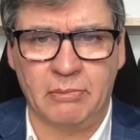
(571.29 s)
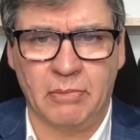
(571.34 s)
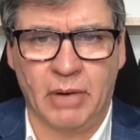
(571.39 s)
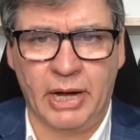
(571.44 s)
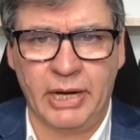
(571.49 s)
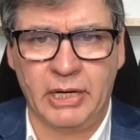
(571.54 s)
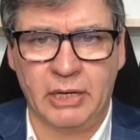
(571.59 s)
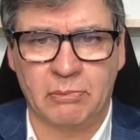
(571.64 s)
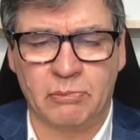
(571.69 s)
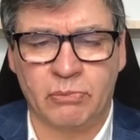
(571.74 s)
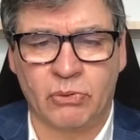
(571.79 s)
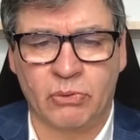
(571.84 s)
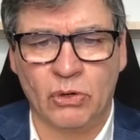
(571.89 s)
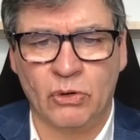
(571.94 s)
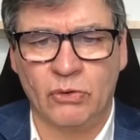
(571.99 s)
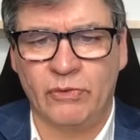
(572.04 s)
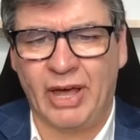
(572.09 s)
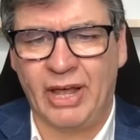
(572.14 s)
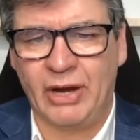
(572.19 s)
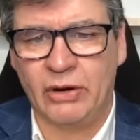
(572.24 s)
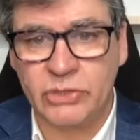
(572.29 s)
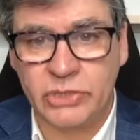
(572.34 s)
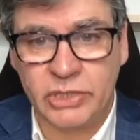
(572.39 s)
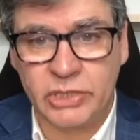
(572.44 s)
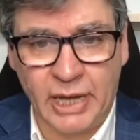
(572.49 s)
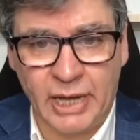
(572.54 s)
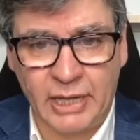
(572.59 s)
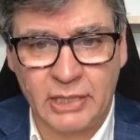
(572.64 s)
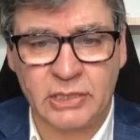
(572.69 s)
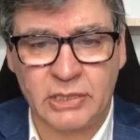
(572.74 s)
might improve energy
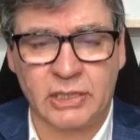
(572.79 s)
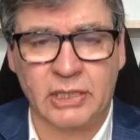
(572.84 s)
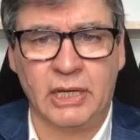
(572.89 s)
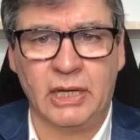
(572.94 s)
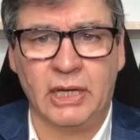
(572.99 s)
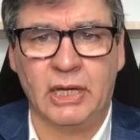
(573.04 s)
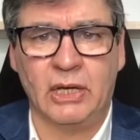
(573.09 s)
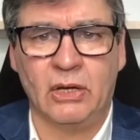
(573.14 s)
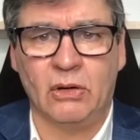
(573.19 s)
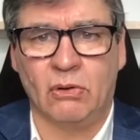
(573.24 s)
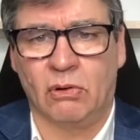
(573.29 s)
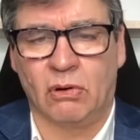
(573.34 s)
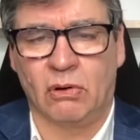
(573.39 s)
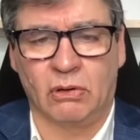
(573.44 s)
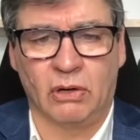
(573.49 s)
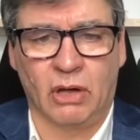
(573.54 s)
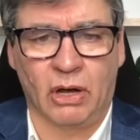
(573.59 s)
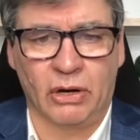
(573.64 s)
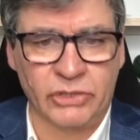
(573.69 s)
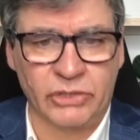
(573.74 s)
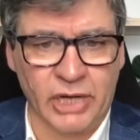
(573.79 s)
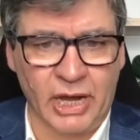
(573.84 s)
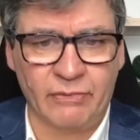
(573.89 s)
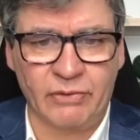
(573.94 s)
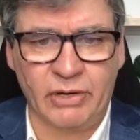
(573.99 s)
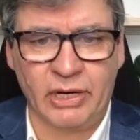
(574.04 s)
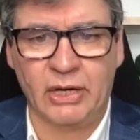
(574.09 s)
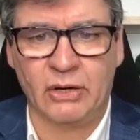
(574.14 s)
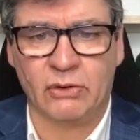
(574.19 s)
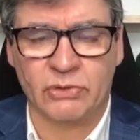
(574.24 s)
density or
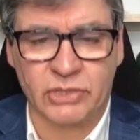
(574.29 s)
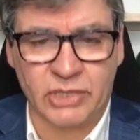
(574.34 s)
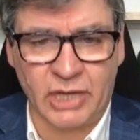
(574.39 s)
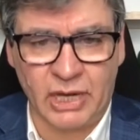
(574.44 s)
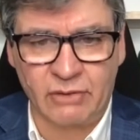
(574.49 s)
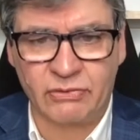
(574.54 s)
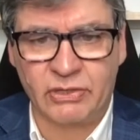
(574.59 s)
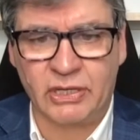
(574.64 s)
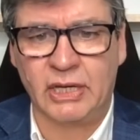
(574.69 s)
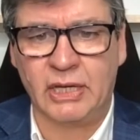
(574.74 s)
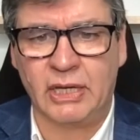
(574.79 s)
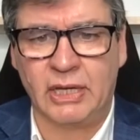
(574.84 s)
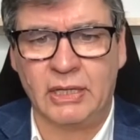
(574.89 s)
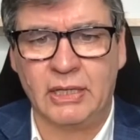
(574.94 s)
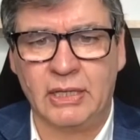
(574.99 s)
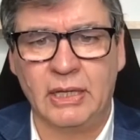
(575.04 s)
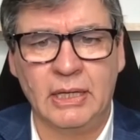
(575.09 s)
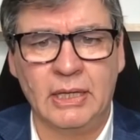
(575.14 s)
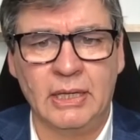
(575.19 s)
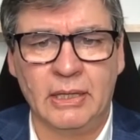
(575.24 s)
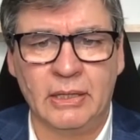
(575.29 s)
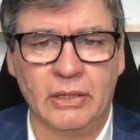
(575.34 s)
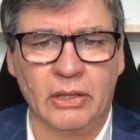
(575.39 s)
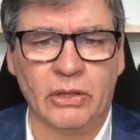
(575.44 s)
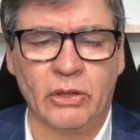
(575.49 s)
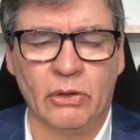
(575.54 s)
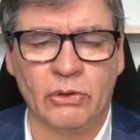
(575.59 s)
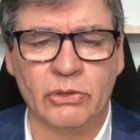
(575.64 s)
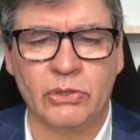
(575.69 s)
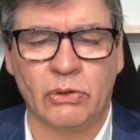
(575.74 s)
longevity or safety,
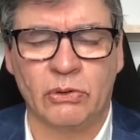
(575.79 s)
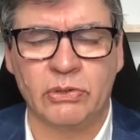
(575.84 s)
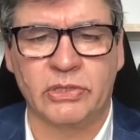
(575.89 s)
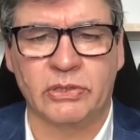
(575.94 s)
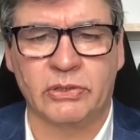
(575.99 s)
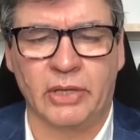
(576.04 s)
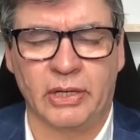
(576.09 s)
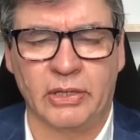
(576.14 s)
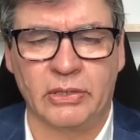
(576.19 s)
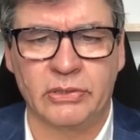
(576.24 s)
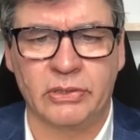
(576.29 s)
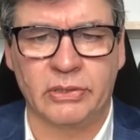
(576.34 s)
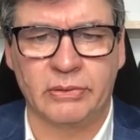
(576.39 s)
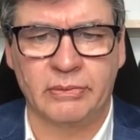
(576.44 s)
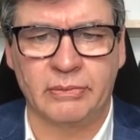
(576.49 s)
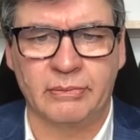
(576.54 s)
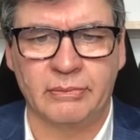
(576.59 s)
those sorts of things?